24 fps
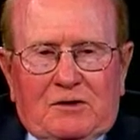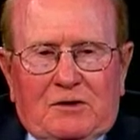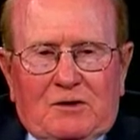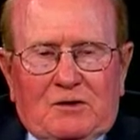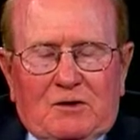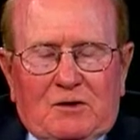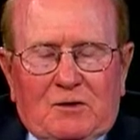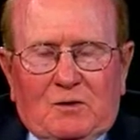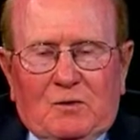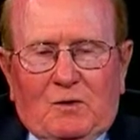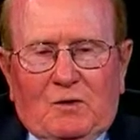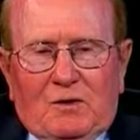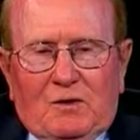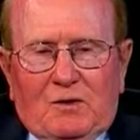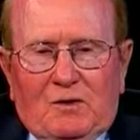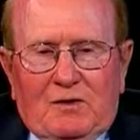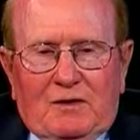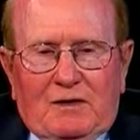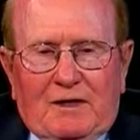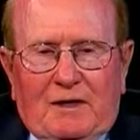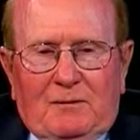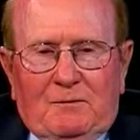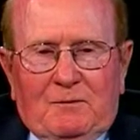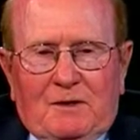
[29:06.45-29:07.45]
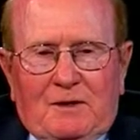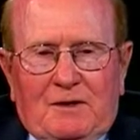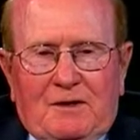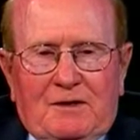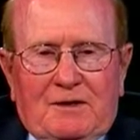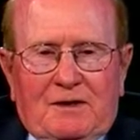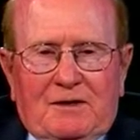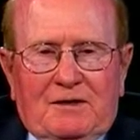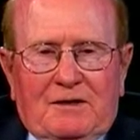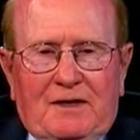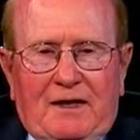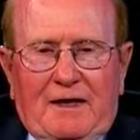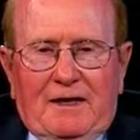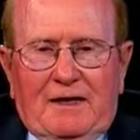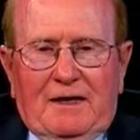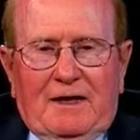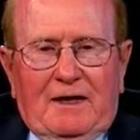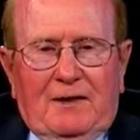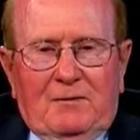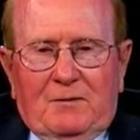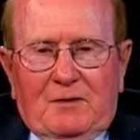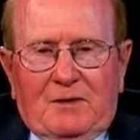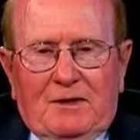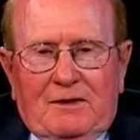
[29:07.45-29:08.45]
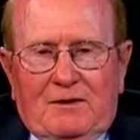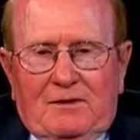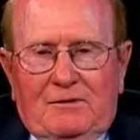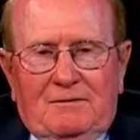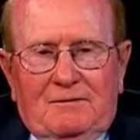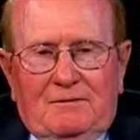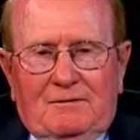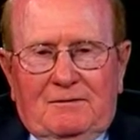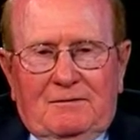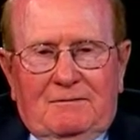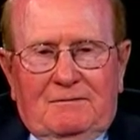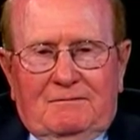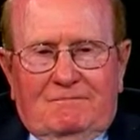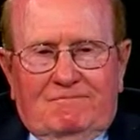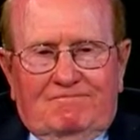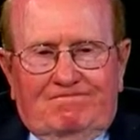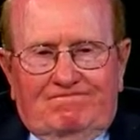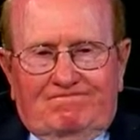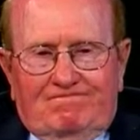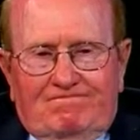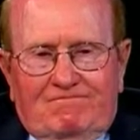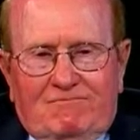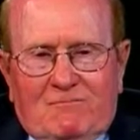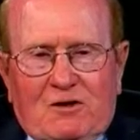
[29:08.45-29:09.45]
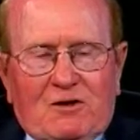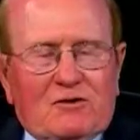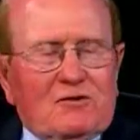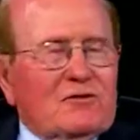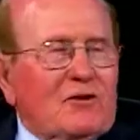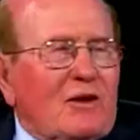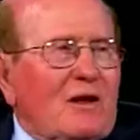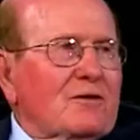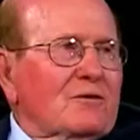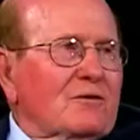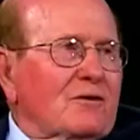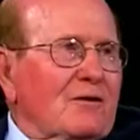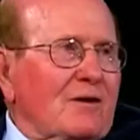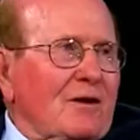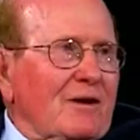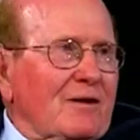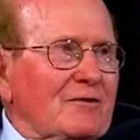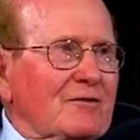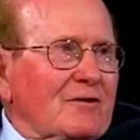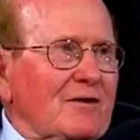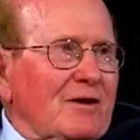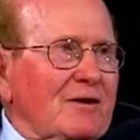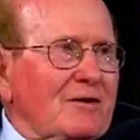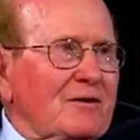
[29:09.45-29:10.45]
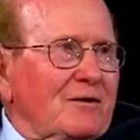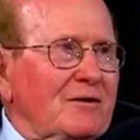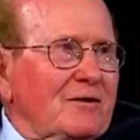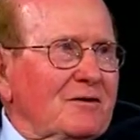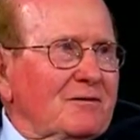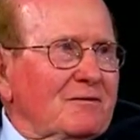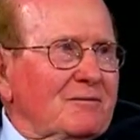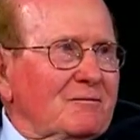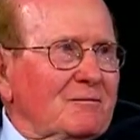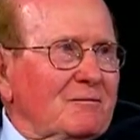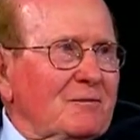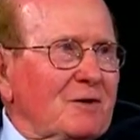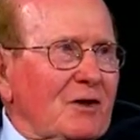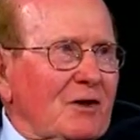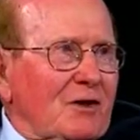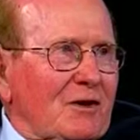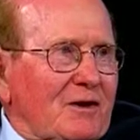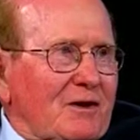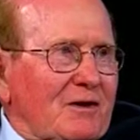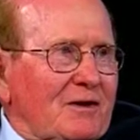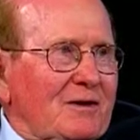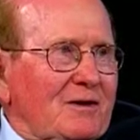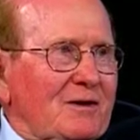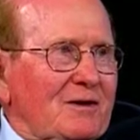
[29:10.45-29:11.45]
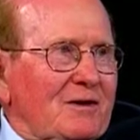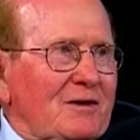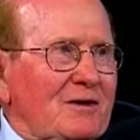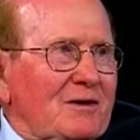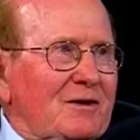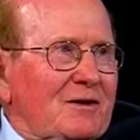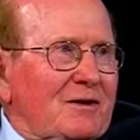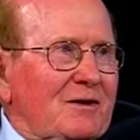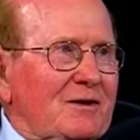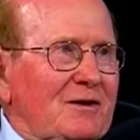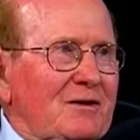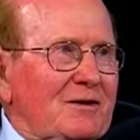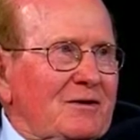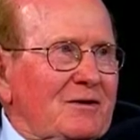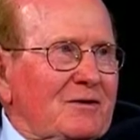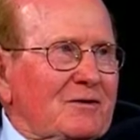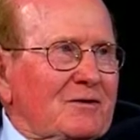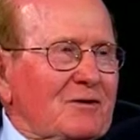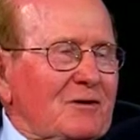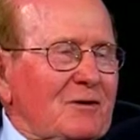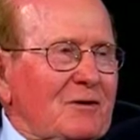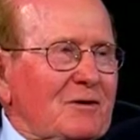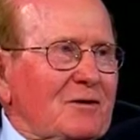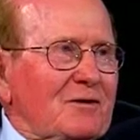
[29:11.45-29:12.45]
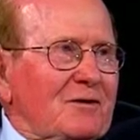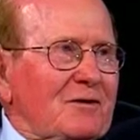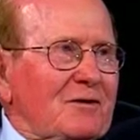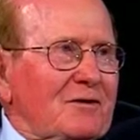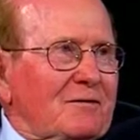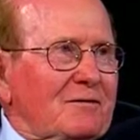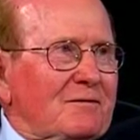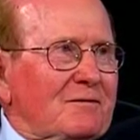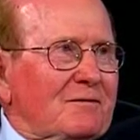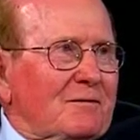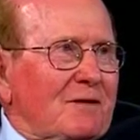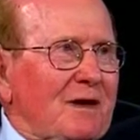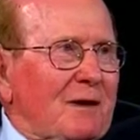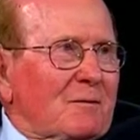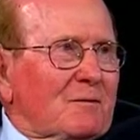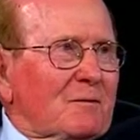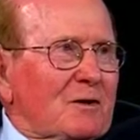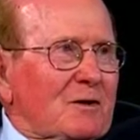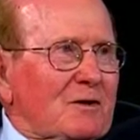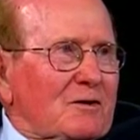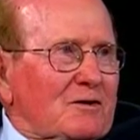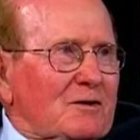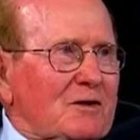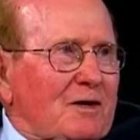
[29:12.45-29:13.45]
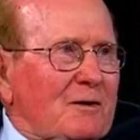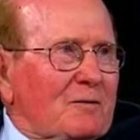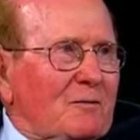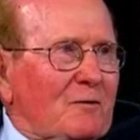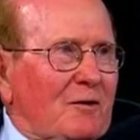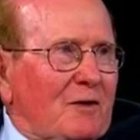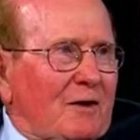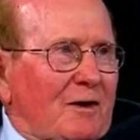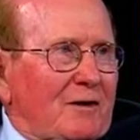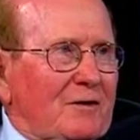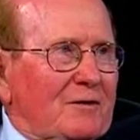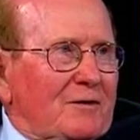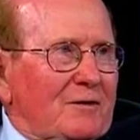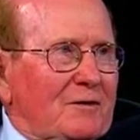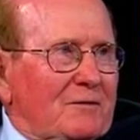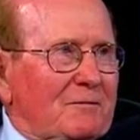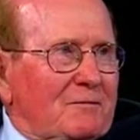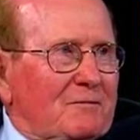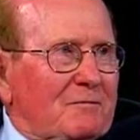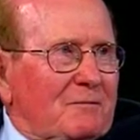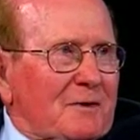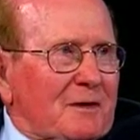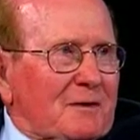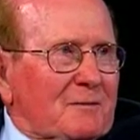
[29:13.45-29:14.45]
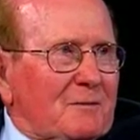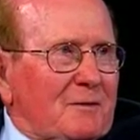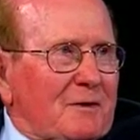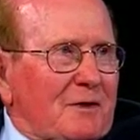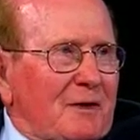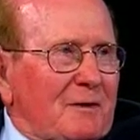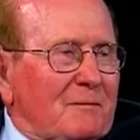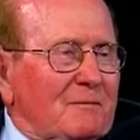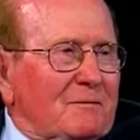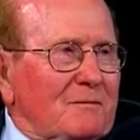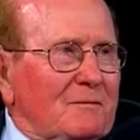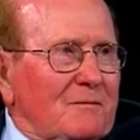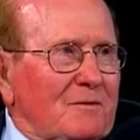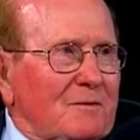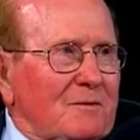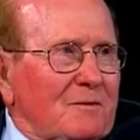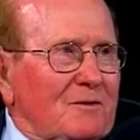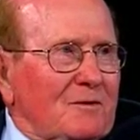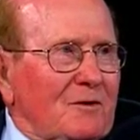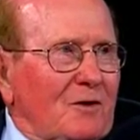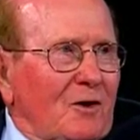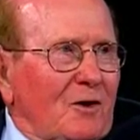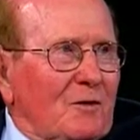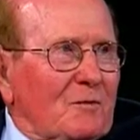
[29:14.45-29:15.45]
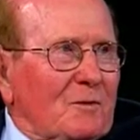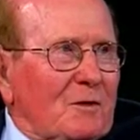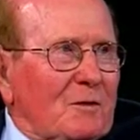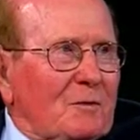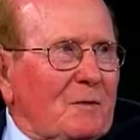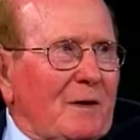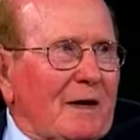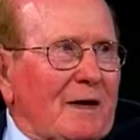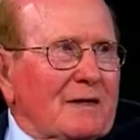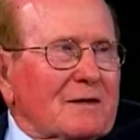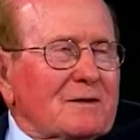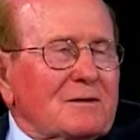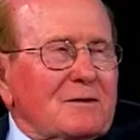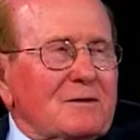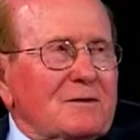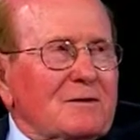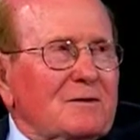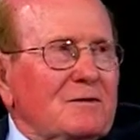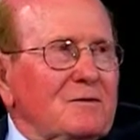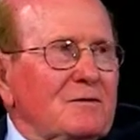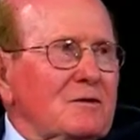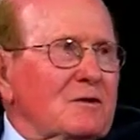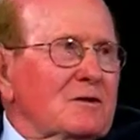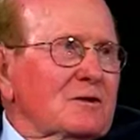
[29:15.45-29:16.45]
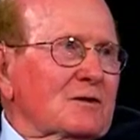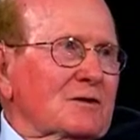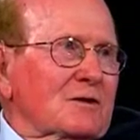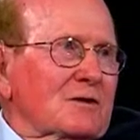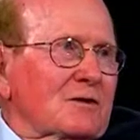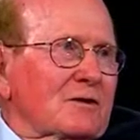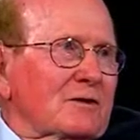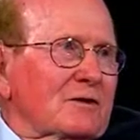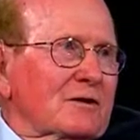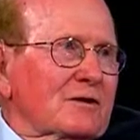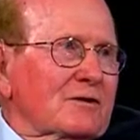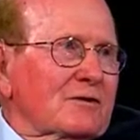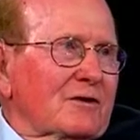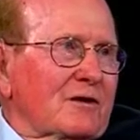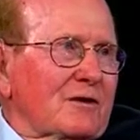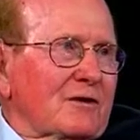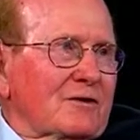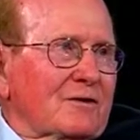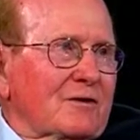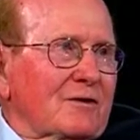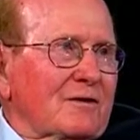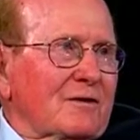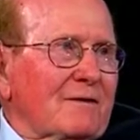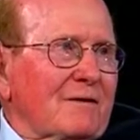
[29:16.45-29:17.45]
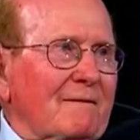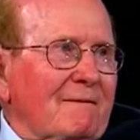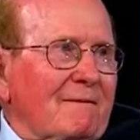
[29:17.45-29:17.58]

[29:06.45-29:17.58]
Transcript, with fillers: They took one look at me, hung a tag on me, and just sat there outside the building until an ambulance came around and picked me up and hauled me back to the division clearing station.